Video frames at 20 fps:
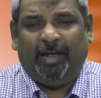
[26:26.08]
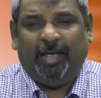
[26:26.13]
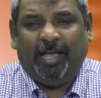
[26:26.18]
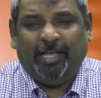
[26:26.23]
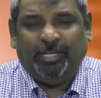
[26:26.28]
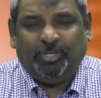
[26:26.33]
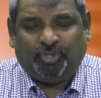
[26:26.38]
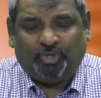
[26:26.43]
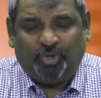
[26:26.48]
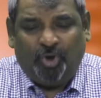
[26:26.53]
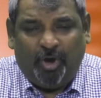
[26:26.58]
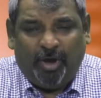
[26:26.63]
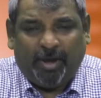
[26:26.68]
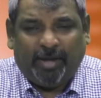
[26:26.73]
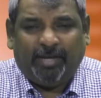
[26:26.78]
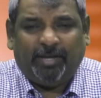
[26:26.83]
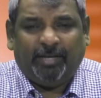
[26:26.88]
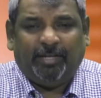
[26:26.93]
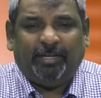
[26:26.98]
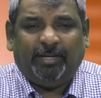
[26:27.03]

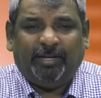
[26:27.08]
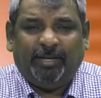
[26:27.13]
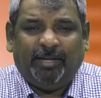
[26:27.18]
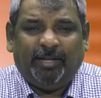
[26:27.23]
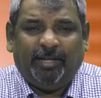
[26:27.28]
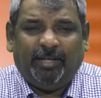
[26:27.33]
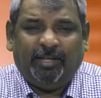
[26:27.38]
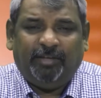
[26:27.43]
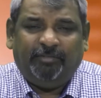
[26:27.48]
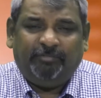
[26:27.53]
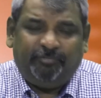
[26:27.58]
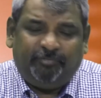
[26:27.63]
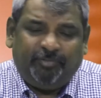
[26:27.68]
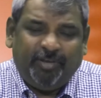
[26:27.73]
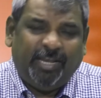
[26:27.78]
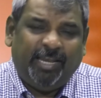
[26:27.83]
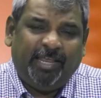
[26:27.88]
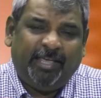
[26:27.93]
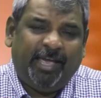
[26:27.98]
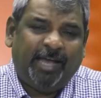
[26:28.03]
enjoyed
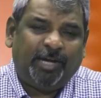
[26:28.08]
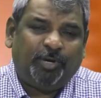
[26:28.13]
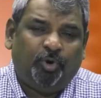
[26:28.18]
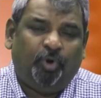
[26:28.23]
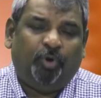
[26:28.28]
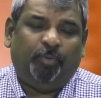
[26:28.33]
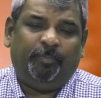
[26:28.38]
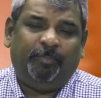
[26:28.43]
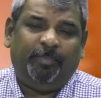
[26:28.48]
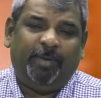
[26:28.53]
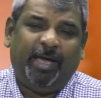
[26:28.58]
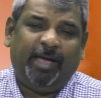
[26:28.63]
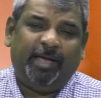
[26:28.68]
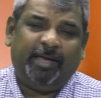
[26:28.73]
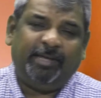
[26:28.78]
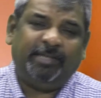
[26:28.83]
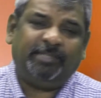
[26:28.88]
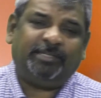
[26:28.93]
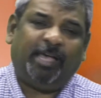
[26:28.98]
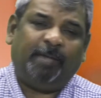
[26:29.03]
feeling at home
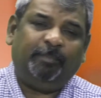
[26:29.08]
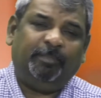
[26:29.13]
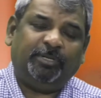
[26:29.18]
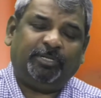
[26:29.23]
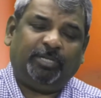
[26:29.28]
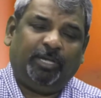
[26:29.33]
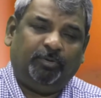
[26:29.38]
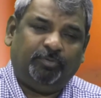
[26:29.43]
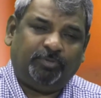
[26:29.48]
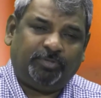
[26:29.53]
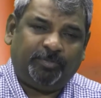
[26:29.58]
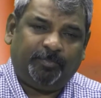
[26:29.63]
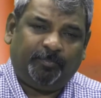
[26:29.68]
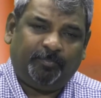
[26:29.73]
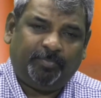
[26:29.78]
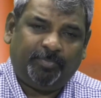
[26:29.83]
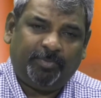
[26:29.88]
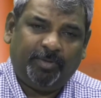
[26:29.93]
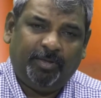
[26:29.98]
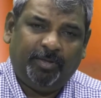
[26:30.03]
in Simon's house.
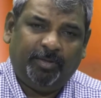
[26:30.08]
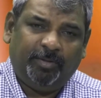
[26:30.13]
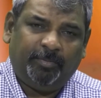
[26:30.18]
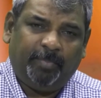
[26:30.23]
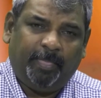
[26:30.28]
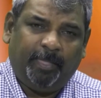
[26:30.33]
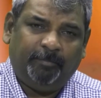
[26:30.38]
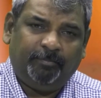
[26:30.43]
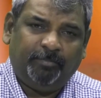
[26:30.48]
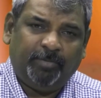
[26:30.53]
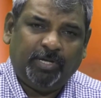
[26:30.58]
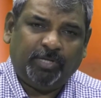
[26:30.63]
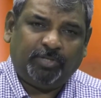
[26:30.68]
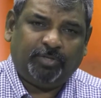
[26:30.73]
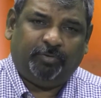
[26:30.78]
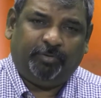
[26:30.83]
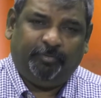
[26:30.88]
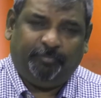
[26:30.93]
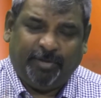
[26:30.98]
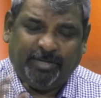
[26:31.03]

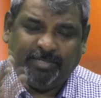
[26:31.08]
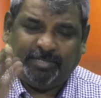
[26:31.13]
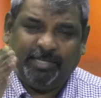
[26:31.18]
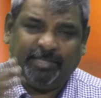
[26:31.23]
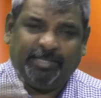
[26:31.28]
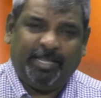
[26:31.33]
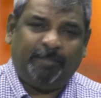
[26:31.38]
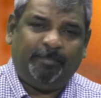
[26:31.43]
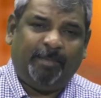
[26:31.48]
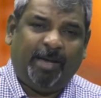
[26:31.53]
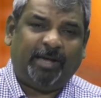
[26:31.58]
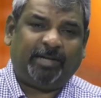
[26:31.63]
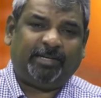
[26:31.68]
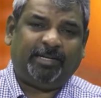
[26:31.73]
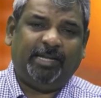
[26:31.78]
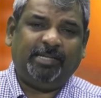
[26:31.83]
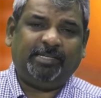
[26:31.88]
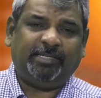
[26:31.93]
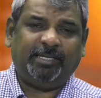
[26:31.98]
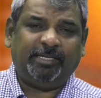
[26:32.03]
So the first thing that Mark
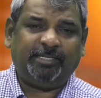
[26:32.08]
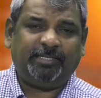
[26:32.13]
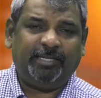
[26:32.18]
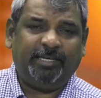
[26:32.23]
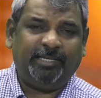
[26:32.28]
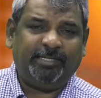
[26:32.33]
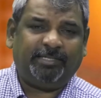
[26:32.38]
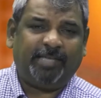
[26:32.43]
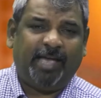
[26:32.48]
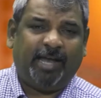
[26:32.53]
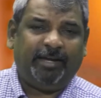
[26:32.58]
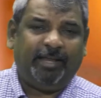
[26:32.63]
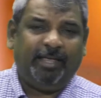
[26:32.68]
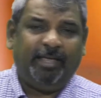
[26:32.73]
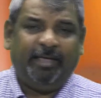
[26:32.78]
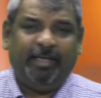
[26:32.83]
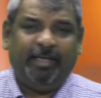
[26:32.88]
tells us is that